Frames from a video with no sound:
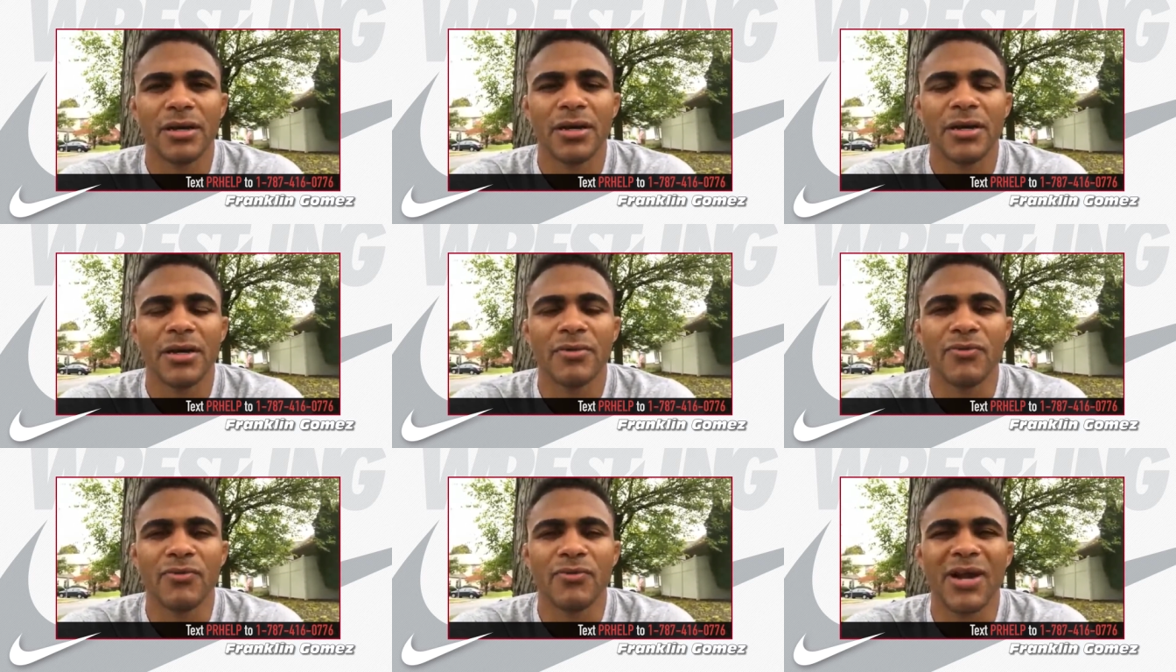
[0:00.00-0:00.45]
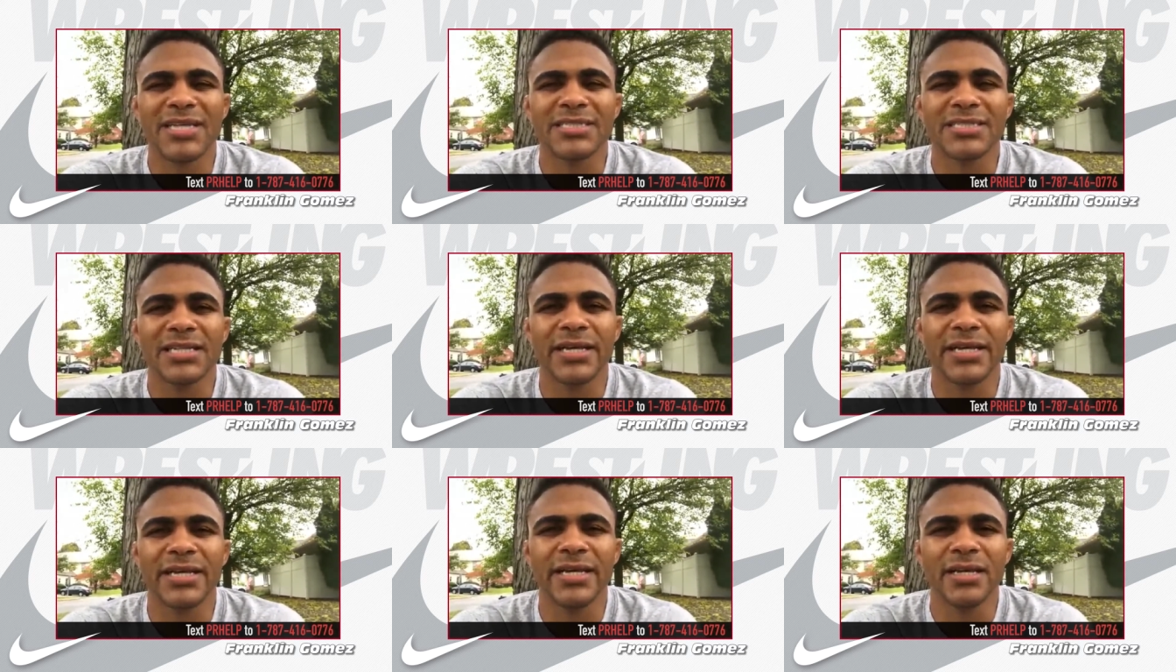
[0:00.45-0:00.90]
in
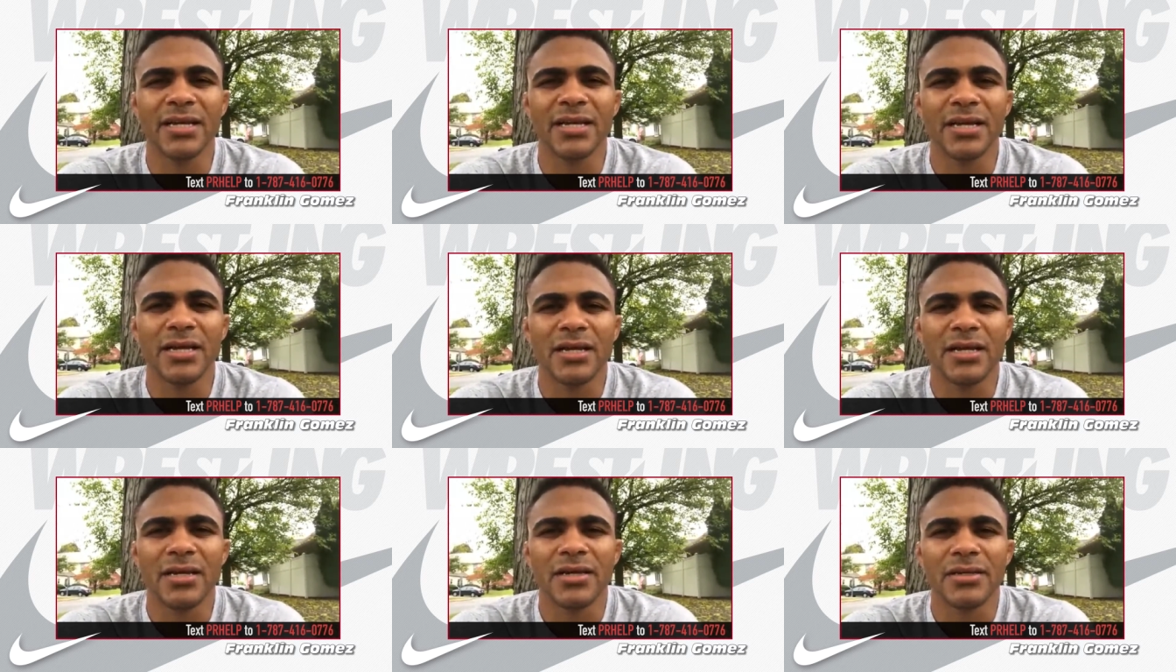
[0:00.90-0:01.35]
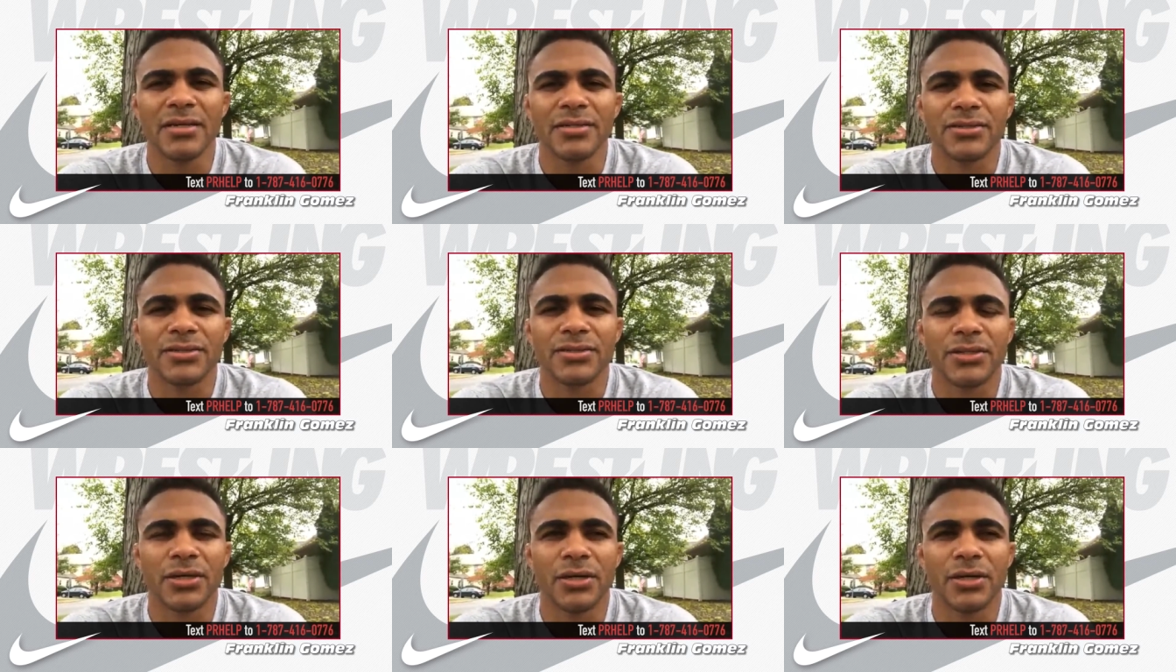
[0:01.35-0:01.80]
wrestling,
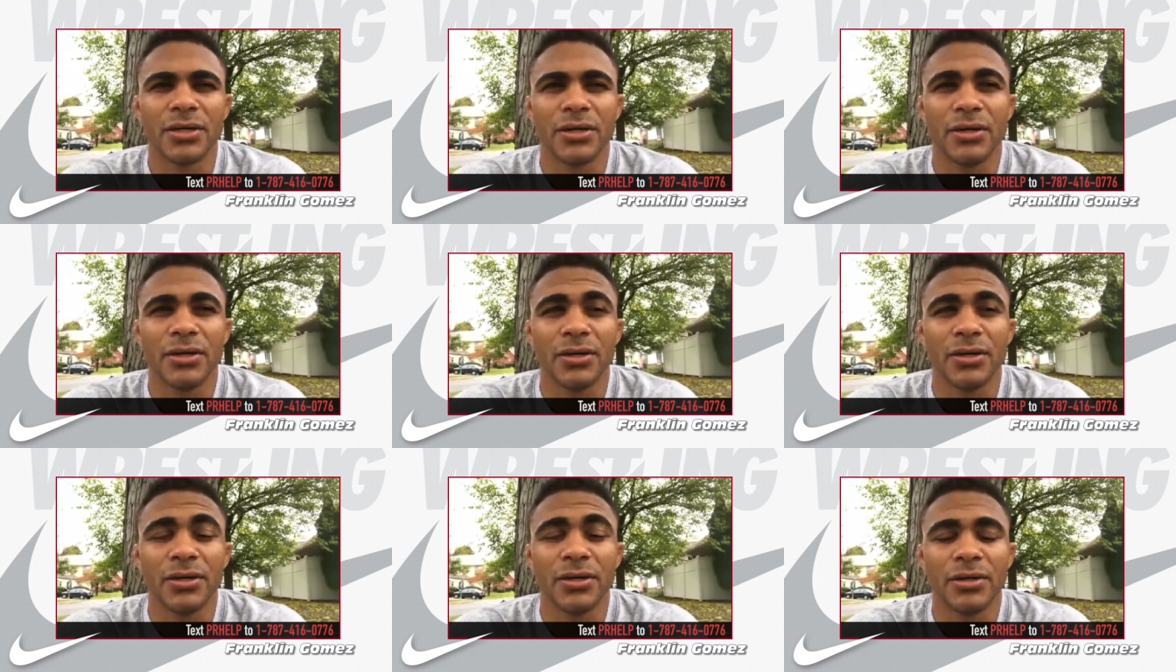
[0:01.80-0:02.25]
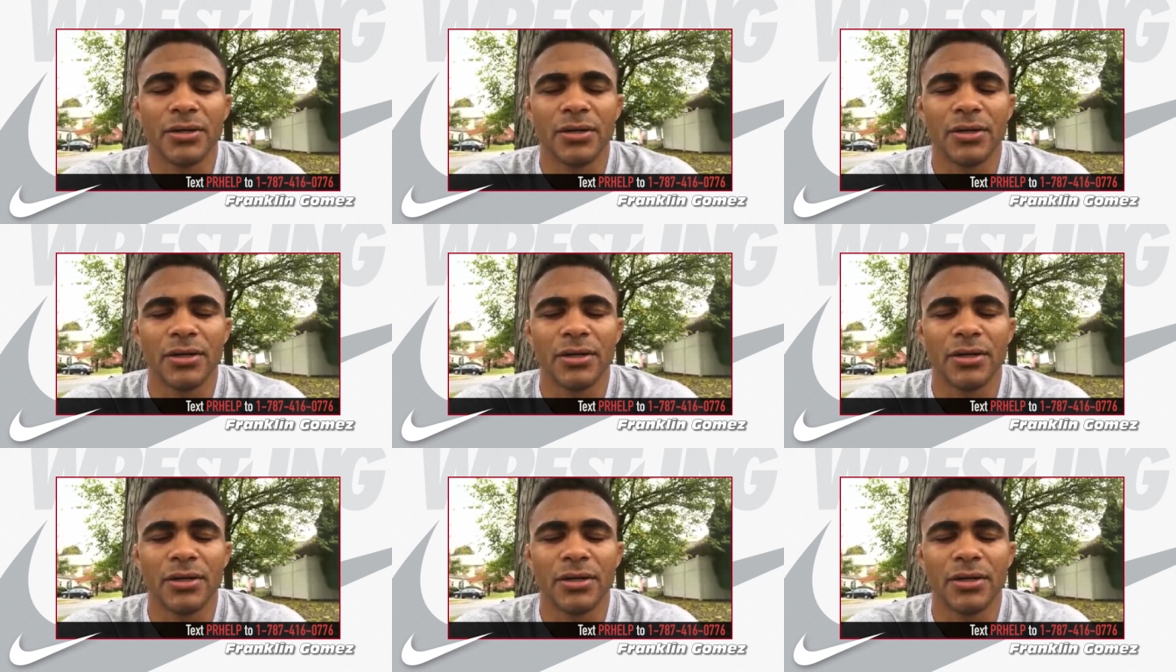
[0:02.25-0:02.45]
so